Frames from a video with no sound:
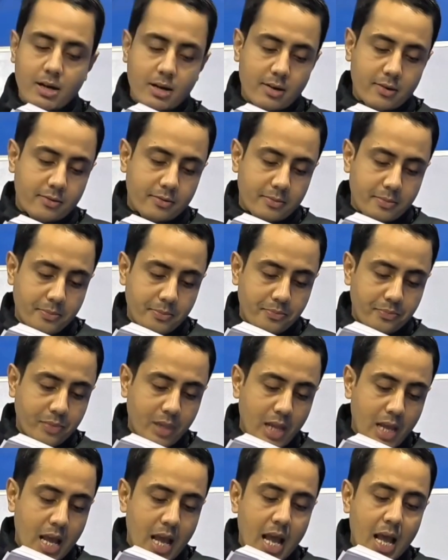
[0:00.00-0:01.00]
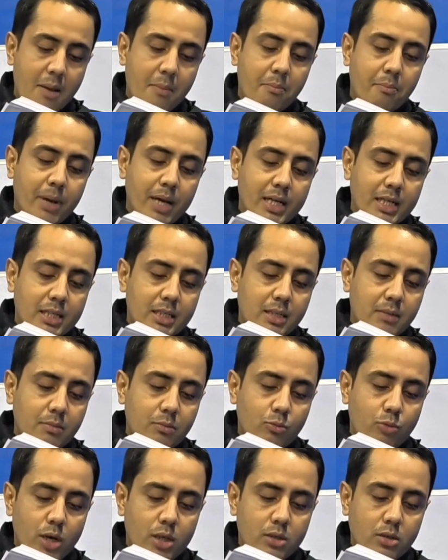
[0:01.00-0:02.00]
paragraph,
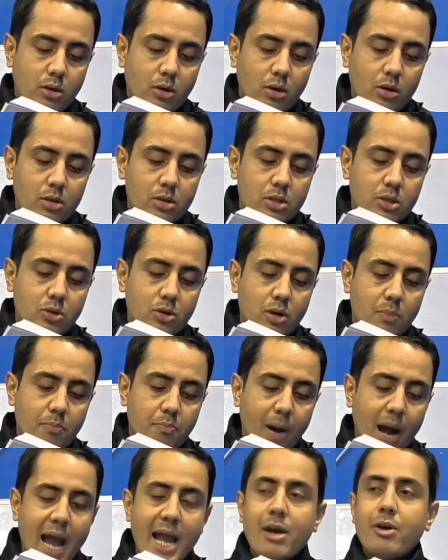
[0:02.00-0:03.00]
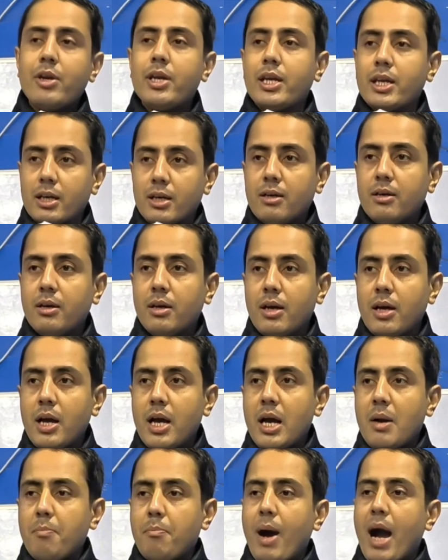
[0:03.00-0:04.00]
Bentham was also a pioneer.
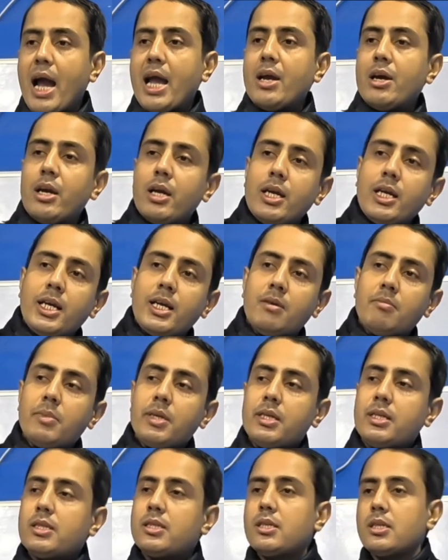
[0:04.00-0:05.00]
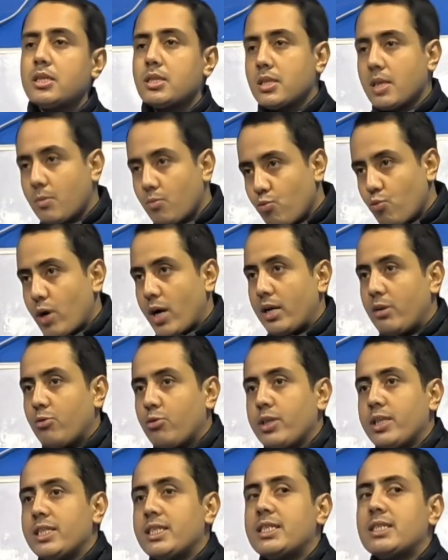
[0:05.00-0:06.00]
Pioneer means someone
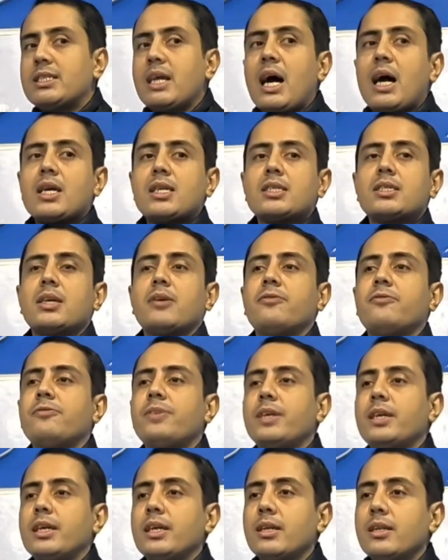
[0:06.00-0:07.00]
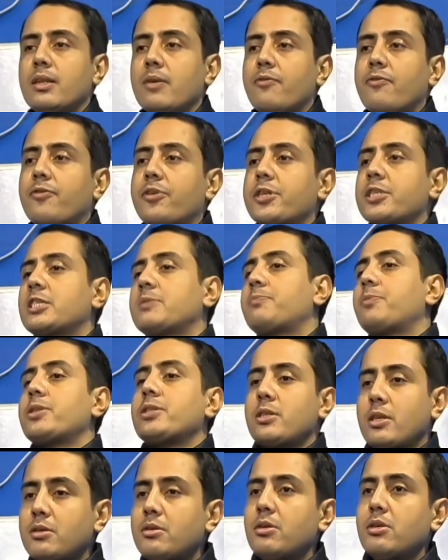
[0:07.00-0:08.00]
who starts a field, the first
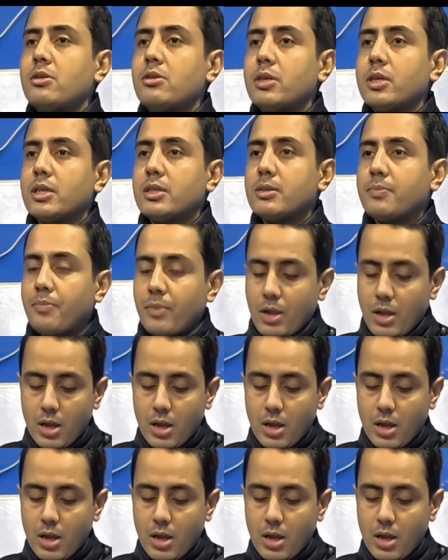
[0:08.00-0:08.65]
person to do it.